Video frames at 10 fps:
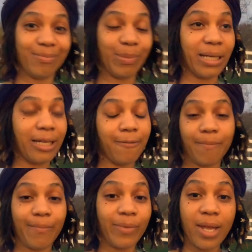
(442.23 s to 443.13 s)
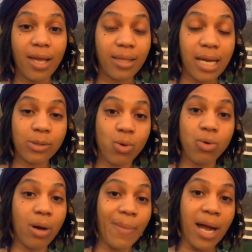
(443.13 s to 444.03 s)
But that's
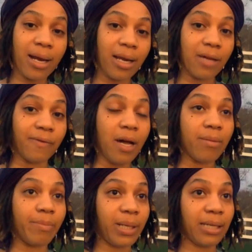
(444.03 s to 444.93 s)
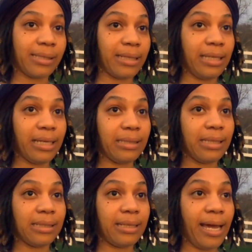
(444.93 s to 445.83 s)
cool. I'm not going to give up, because at the end
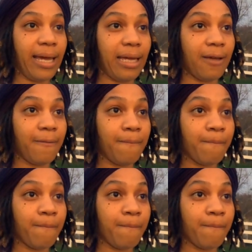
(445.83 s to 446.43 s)
of the day,